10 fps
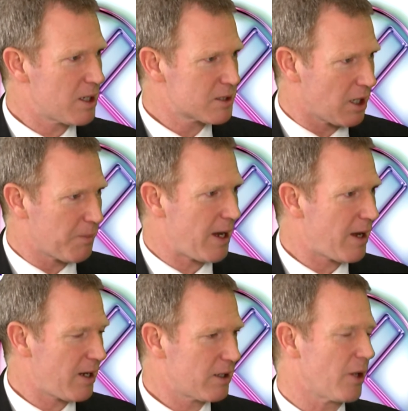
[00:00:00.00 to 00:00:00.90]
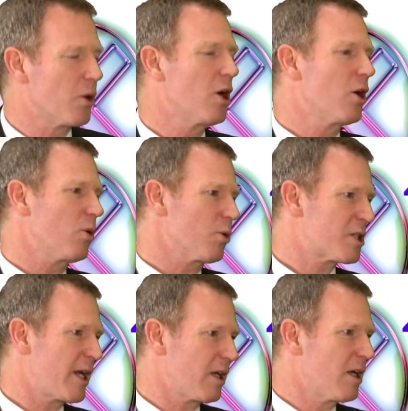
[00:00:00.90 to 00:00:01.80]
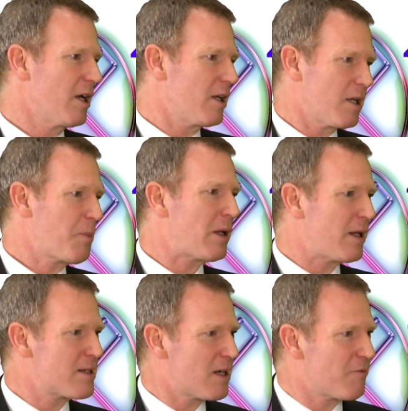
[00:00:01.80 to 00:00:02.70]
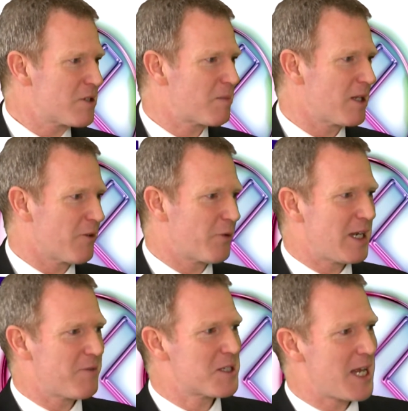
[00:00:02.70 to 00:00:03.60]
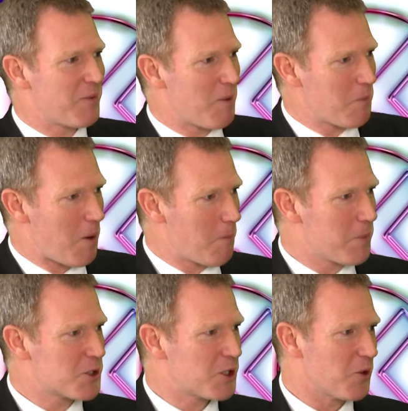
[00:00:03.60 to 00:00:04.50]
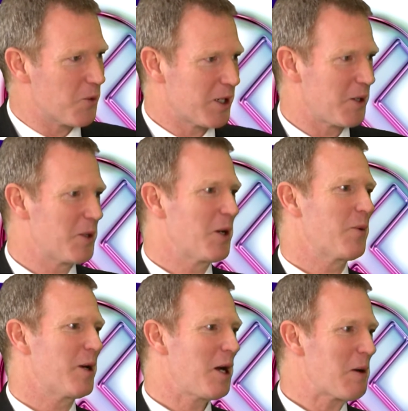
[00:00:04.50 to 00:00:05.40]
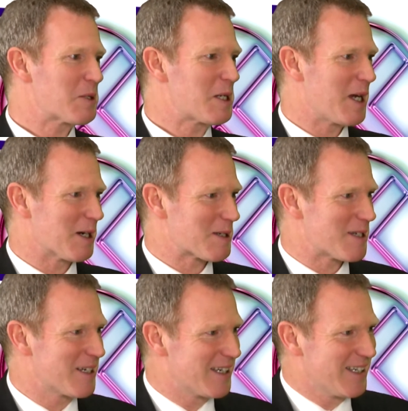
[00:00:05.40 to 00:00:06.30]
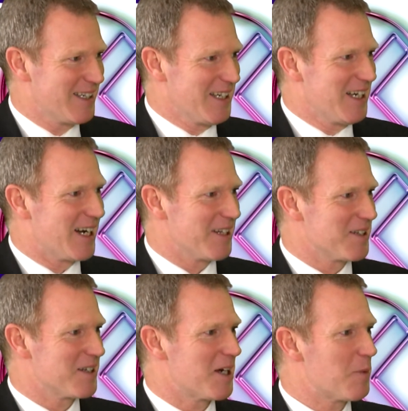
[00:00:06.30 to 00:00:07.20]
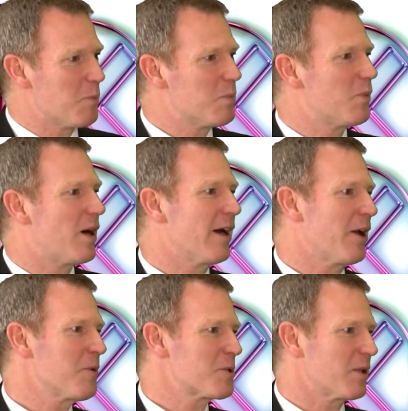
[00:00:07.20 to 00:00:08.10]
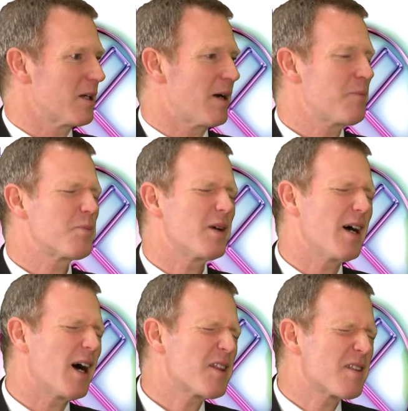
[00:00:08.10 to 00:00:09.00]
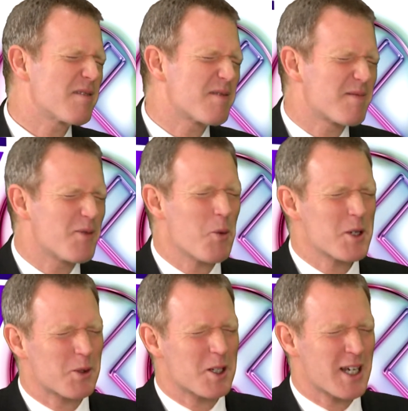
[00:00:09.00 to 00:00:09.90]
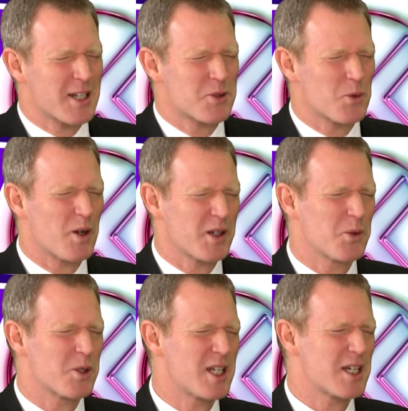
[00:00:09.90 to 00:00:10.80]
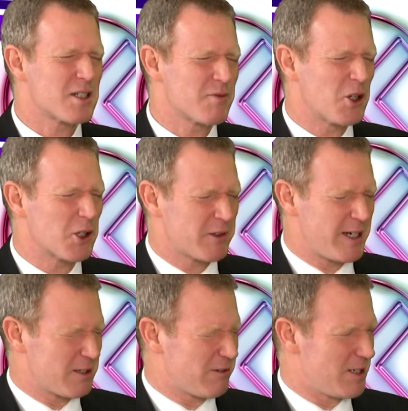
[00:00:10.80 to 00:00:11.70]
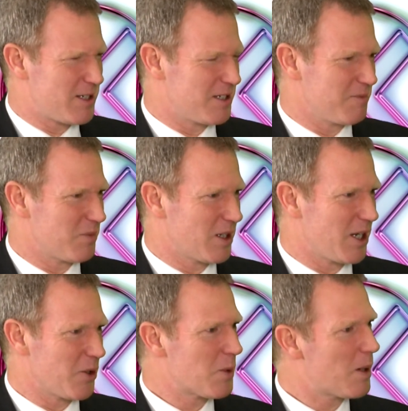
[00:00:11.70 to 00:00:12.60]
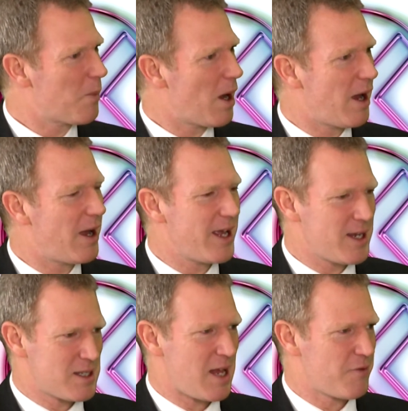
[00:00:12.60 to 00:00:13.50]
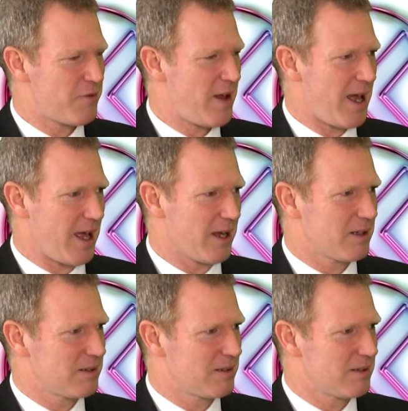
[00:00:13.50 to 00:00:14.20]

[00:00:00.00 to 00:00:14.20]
asking about, you know, or saying, your yeah, police aren't visible enough. We never see anyone on patrol, you know. When I was a youngster, and um, and I was one of, I'm, almost want to say what I call the Dixon of Dock Green criticism, you know. Is that fair?